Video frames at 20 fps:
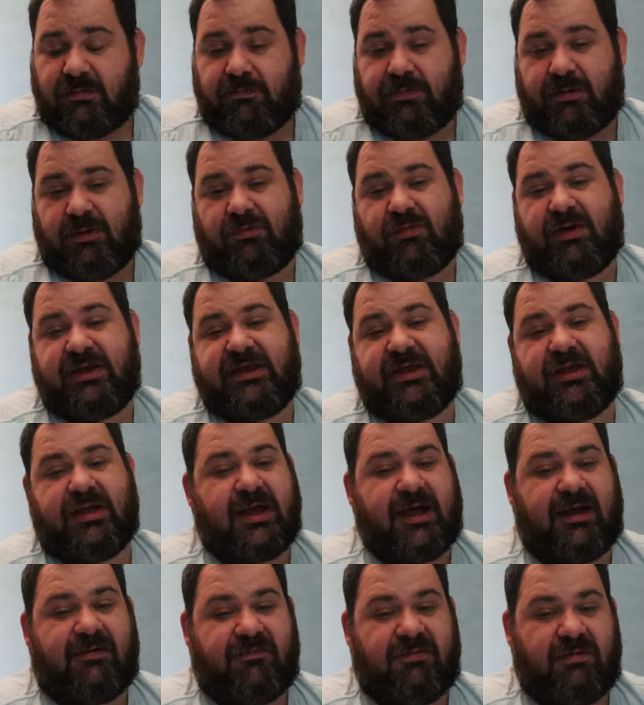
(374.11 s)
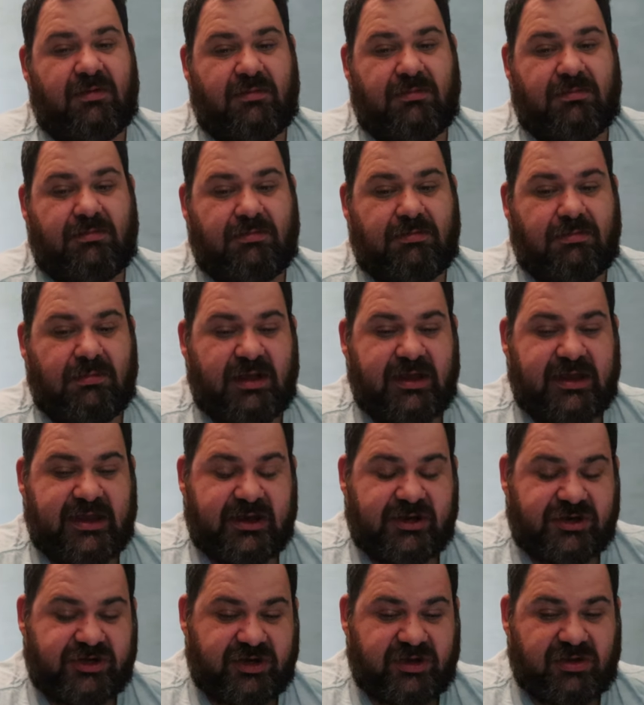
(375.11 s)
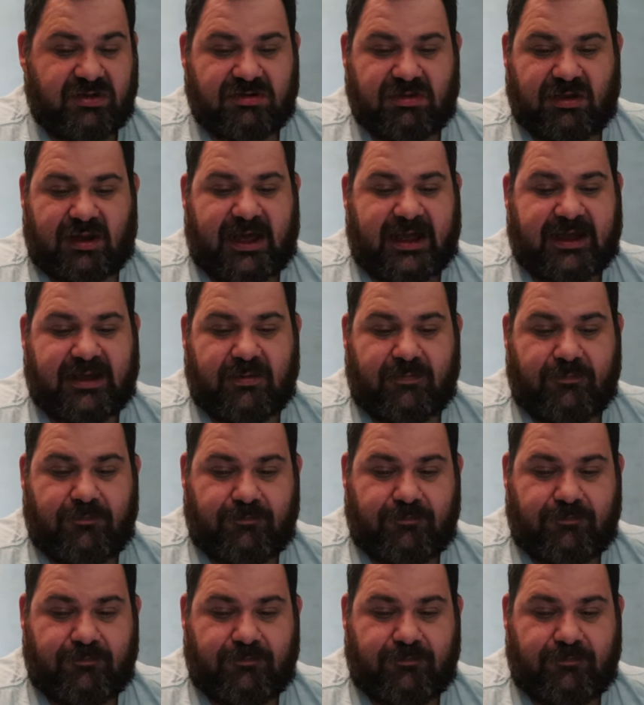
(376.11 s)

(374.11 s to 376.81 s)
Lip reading: but when you have issues like